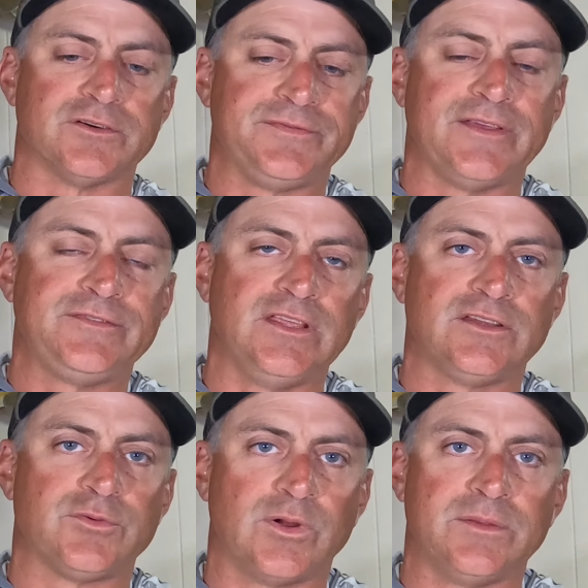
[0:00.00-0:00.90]
first
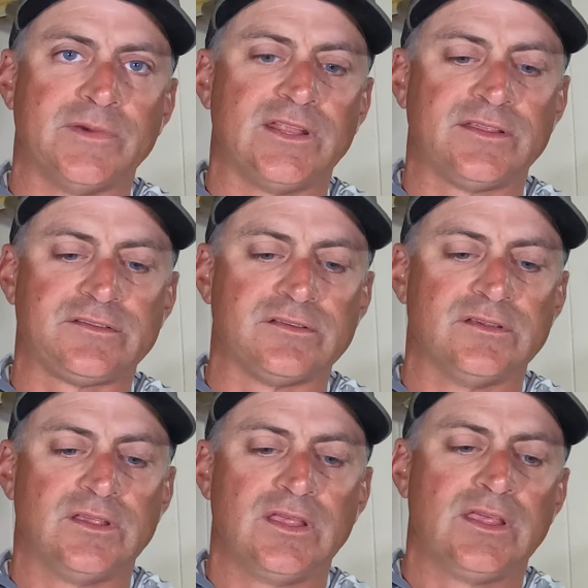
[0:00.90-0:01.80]
15 to 20 minutes,
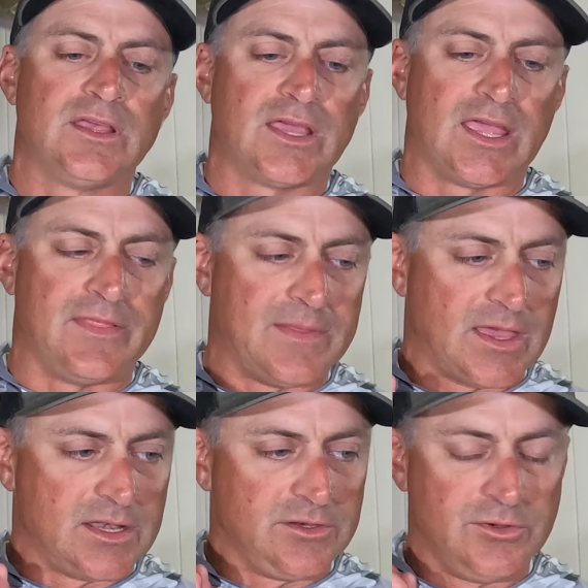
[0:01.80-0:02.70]
and
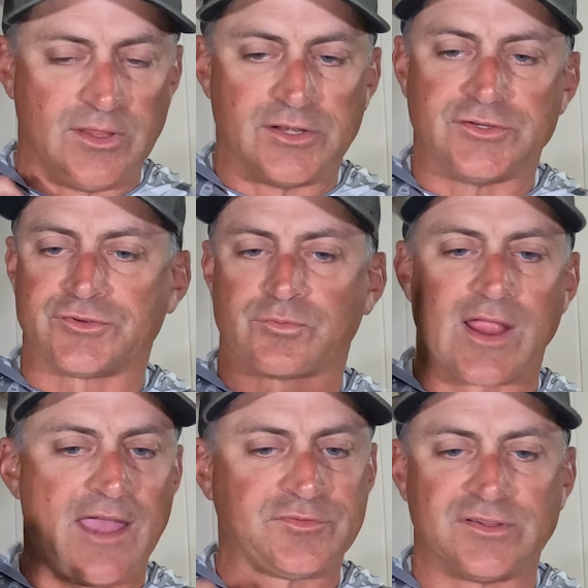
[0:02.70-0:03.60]
then you get just
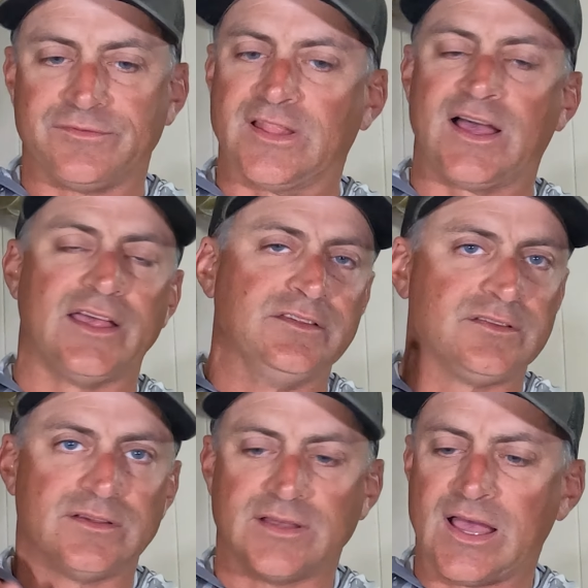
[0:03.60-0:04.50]
rafts of
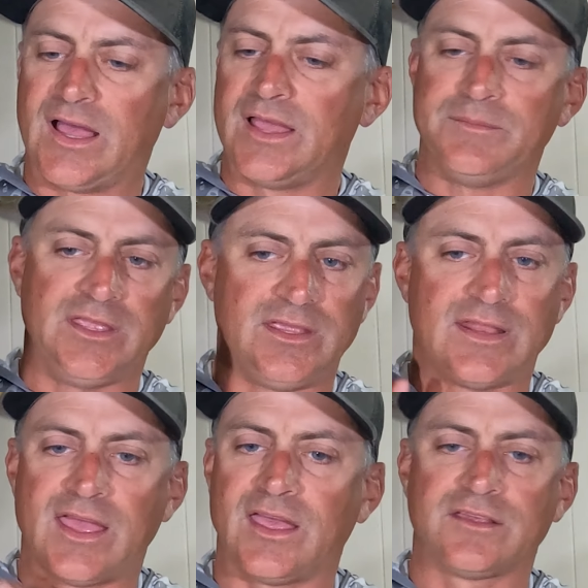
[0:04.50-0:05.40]
flies. I
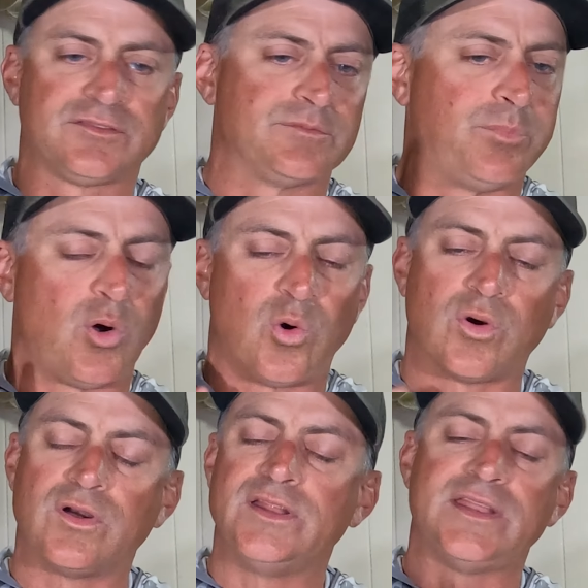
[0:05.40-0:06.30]
mean, HEX
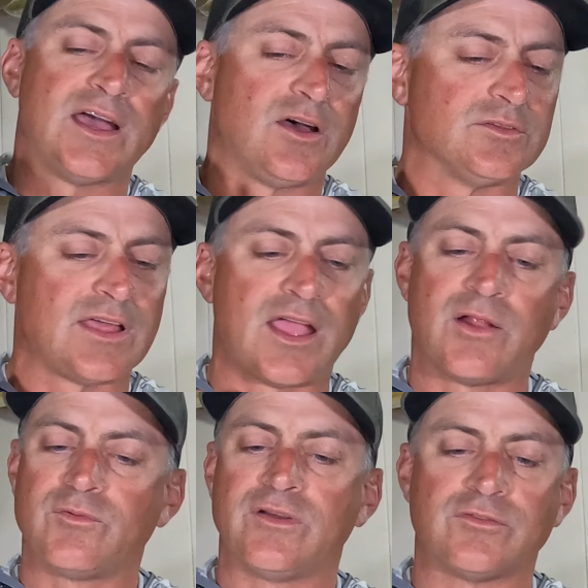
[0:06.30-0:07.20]
pouring down
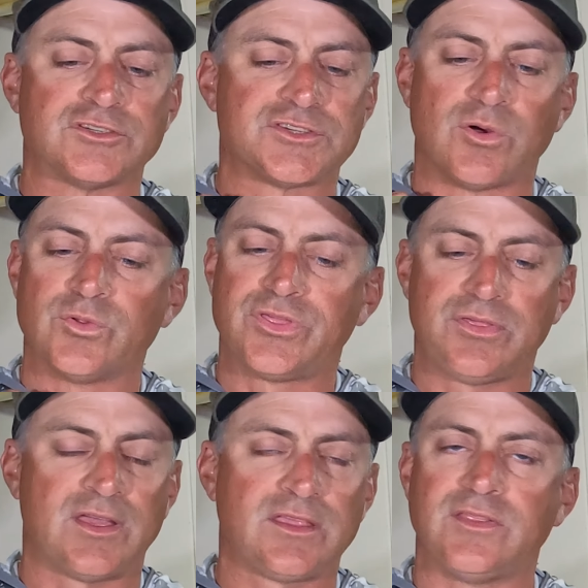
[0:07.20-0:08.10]
that river so
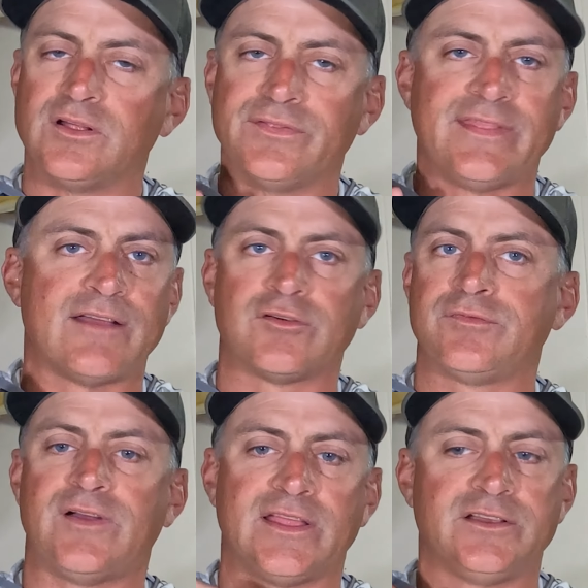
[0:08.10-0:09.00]
thick they'll
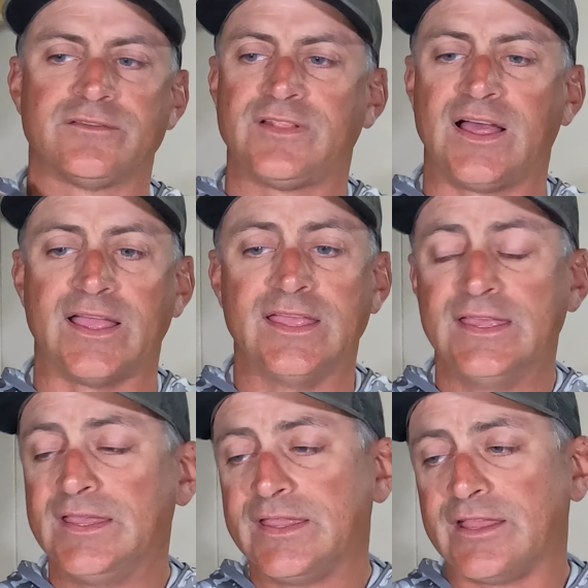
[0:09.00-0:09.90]
never find your fly.
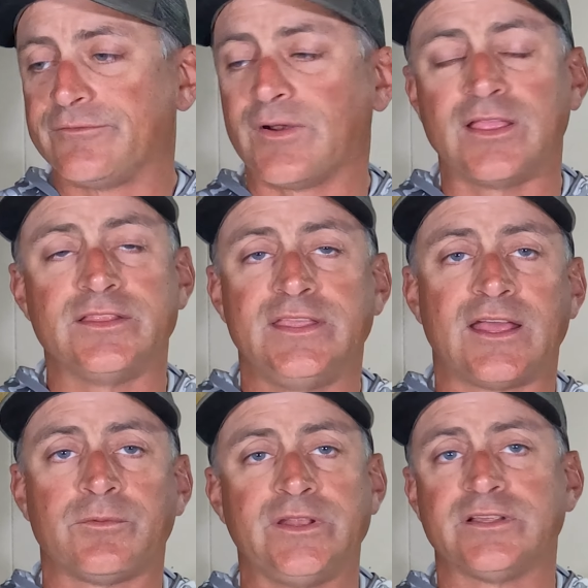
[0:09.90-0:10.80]
And frankly, you
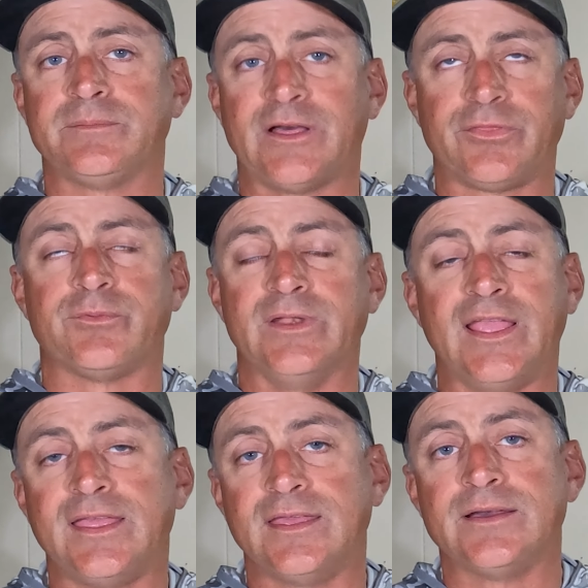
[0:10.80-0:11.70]
got to wait till about
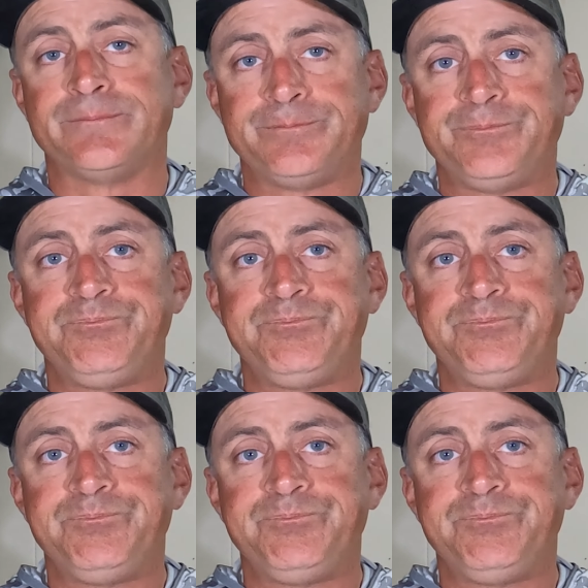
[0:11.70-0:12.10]
3 a.m.